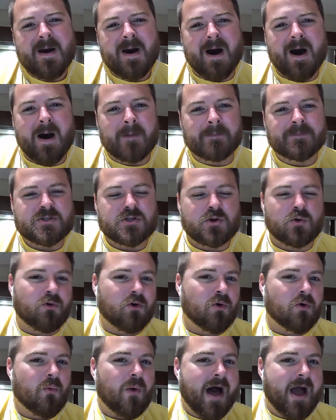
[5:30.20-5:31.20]
Um,
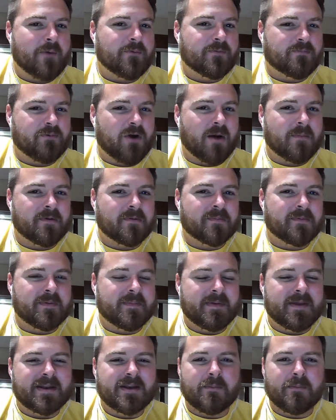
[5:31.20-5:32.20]
Squirrel White would probably
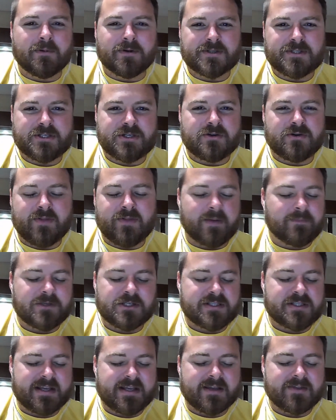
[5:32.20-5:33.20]
be number two. I'm
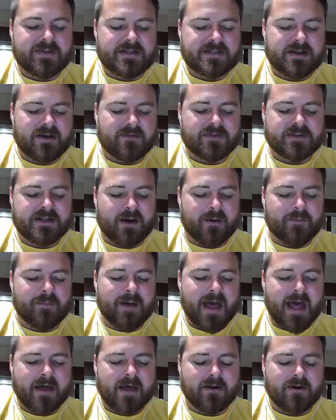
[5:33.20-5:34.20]
just thinking these off the top of
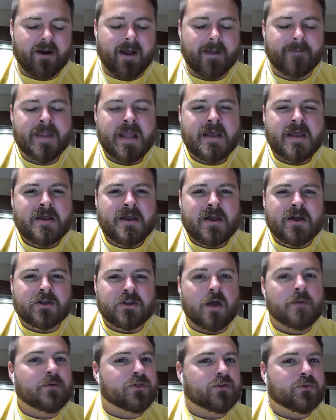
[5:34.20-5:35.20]
my head. All right.
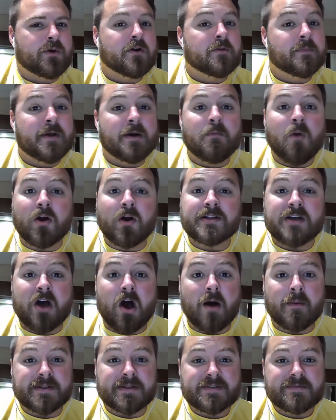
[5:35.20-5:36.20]
Number three would be Amari
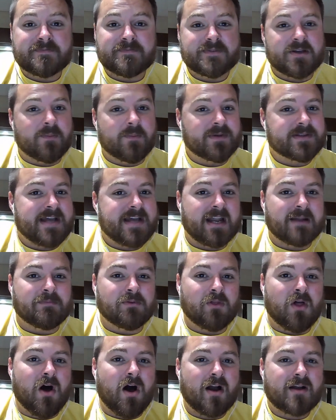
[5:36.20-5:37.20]
Thomas. Someone's got to
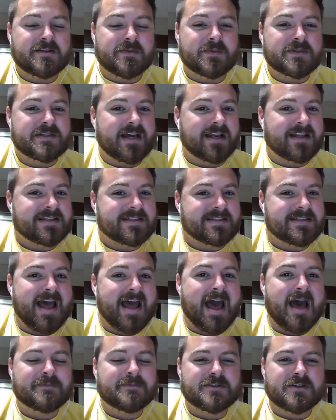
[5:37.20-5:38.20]
block, someone's got to
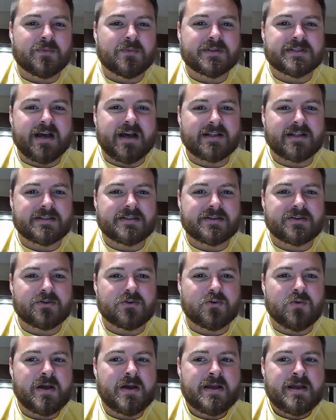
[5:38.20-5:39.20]
snap, someone's got
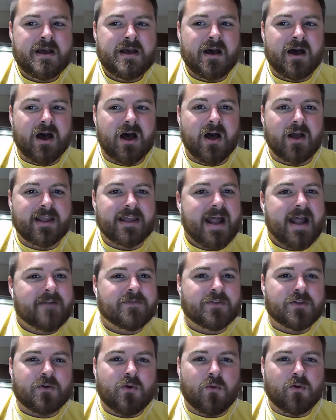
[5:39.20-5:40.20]
to uh, get
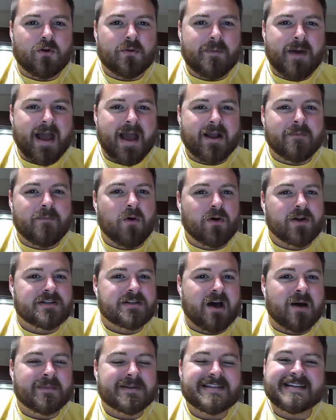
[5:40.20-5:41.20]
after the quarterback. Amari
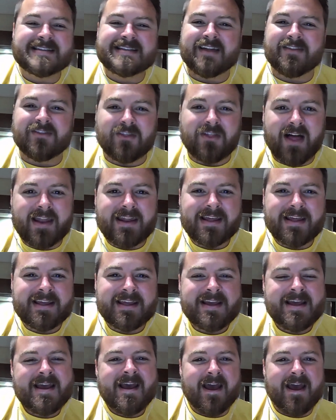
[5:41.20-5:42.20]
Thomas, he's athletic.
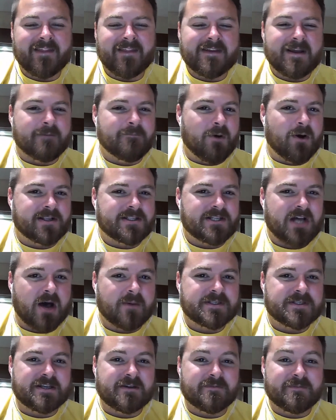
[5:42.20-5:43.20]
I think Amari
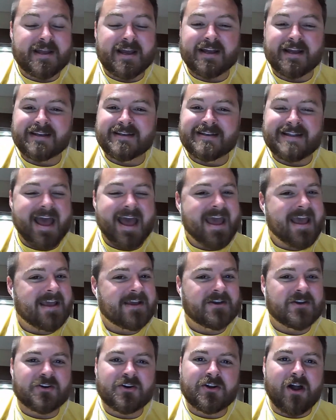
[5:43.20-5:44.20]
Thomas could be a
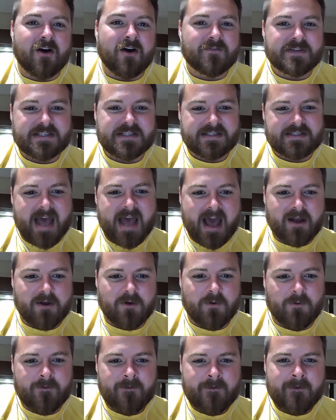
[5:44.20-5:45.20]
dang good offensive
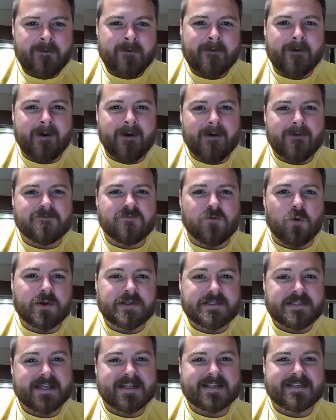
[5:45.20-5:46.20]
tackle uh, for
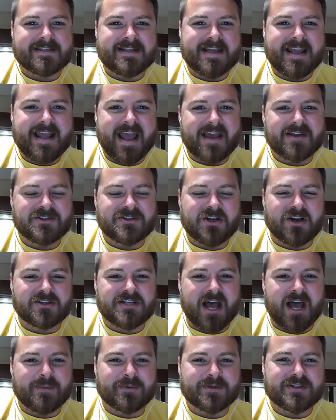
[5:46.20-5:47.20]
Tennessee and Josh
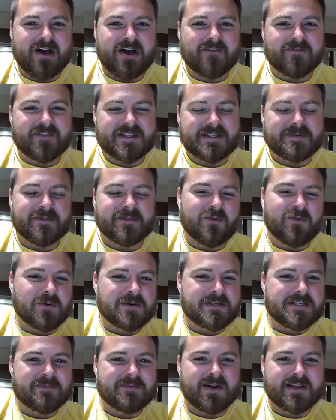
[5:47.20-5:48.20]
Heupel's offense, but of
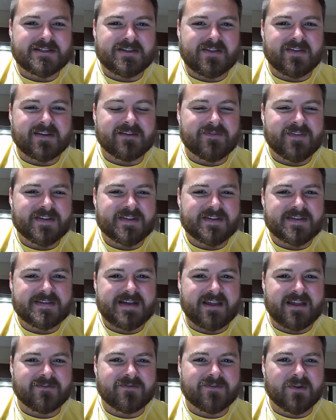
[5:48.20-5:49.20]
course he plays on the defensive
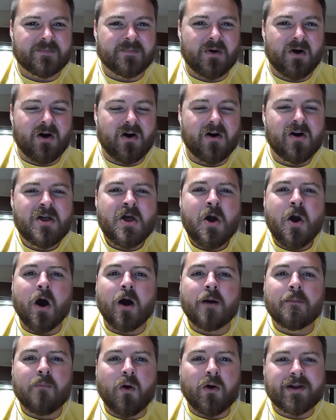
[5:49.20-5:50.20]
side of the football.
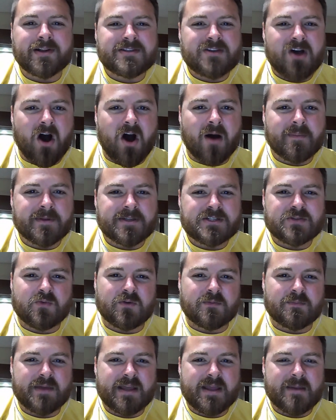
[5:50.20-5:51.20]
Amari Thomas
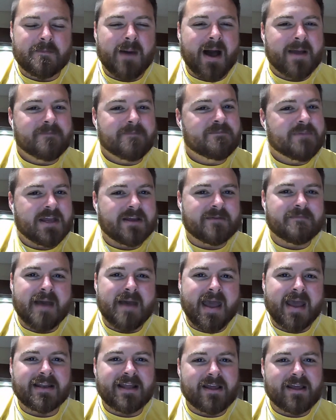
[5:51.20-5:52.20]
would be my big
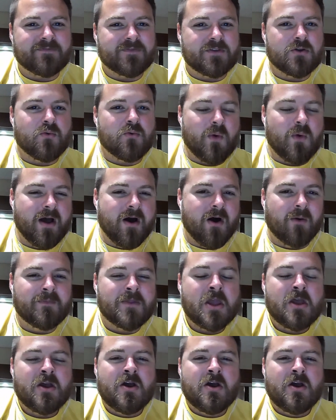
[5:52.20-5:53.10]
man, if you will.